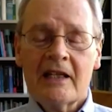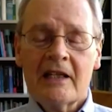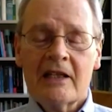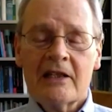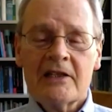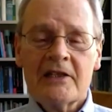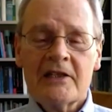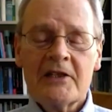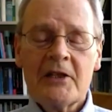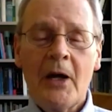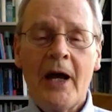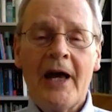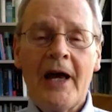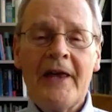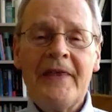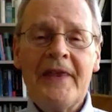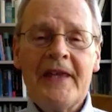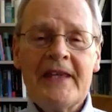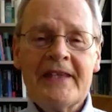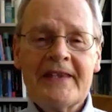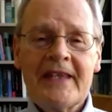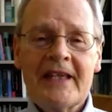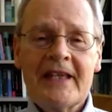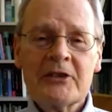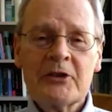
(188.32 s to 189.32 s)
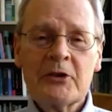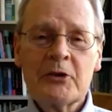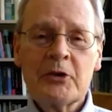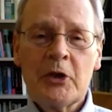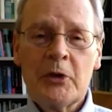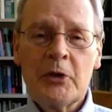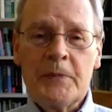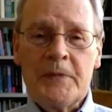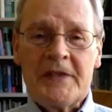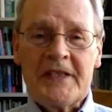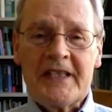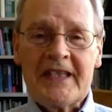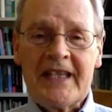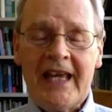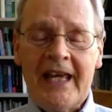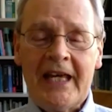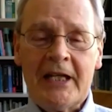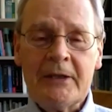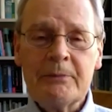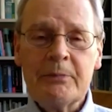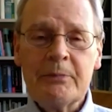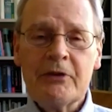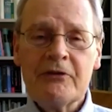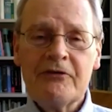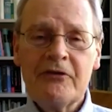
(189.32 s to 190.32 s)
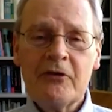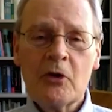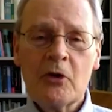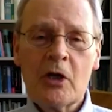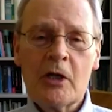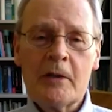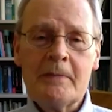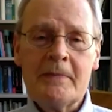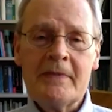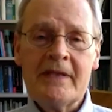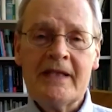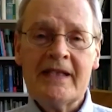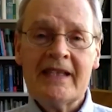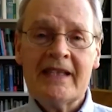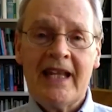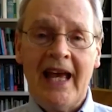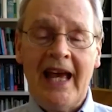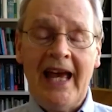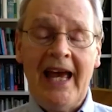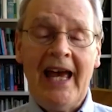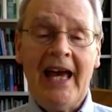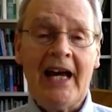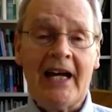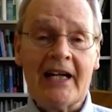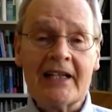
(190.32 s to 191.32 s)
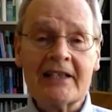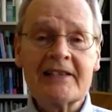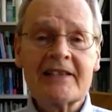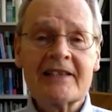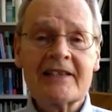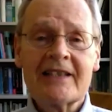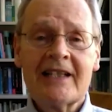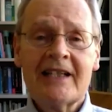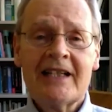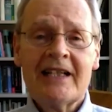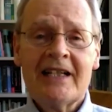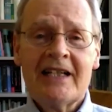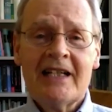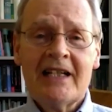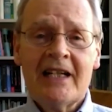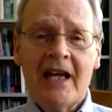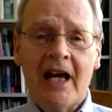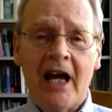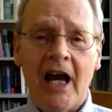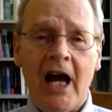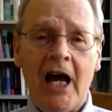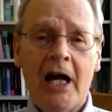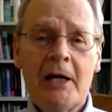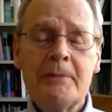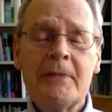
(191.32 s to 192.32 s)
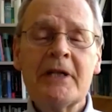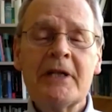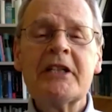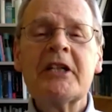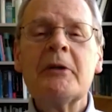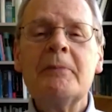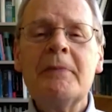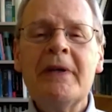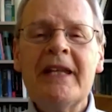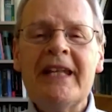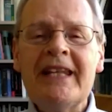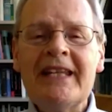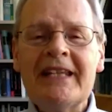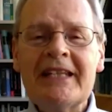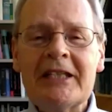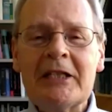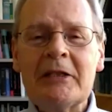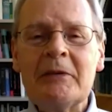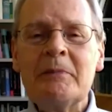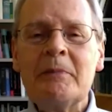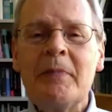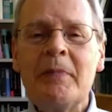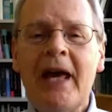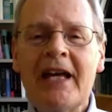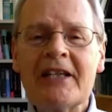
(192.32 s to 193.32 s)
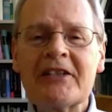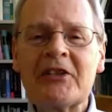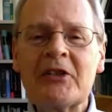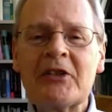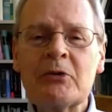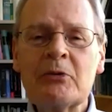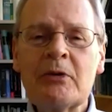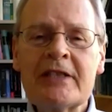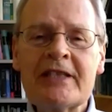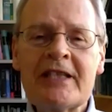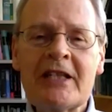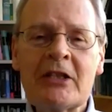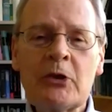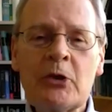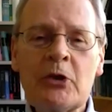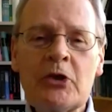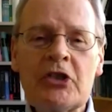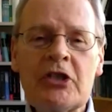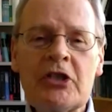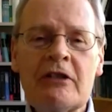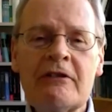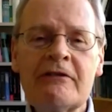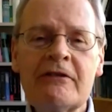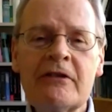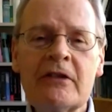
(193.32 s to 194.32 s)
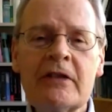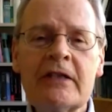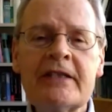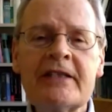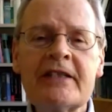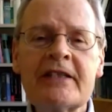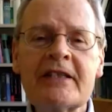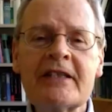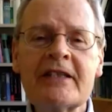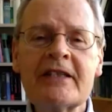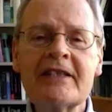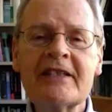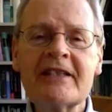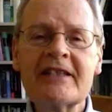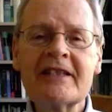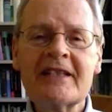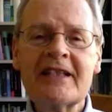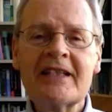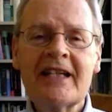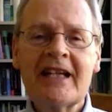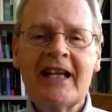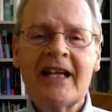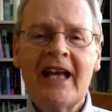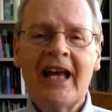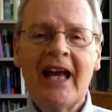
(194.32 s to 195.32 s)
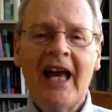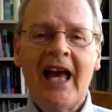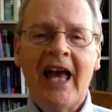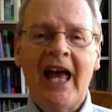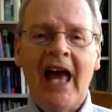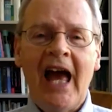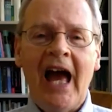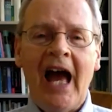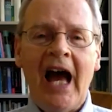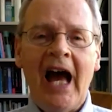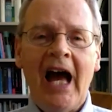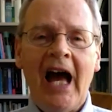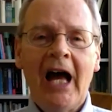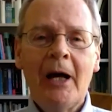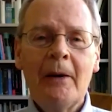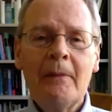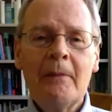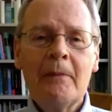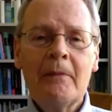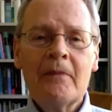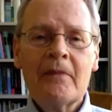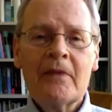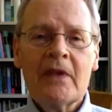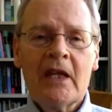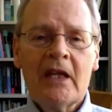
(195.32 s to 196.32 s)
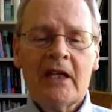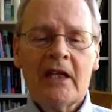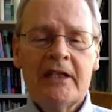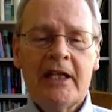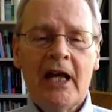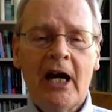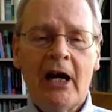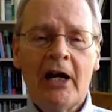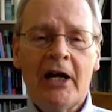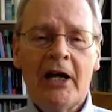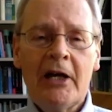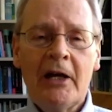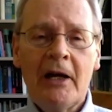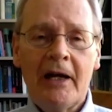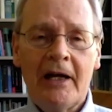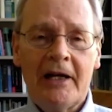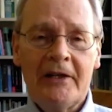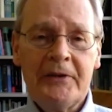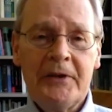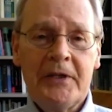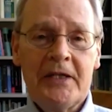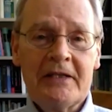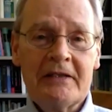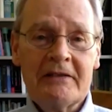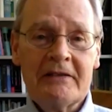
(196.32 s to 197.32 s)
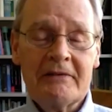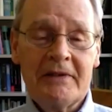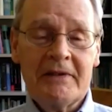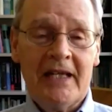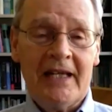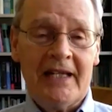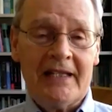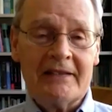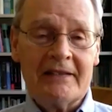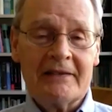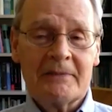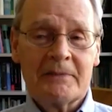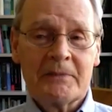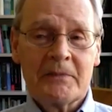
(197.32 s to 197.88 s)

So I think that groups can perform acts. Um, a committee can pass a resolution, for instance. Um, now, I, I, think that,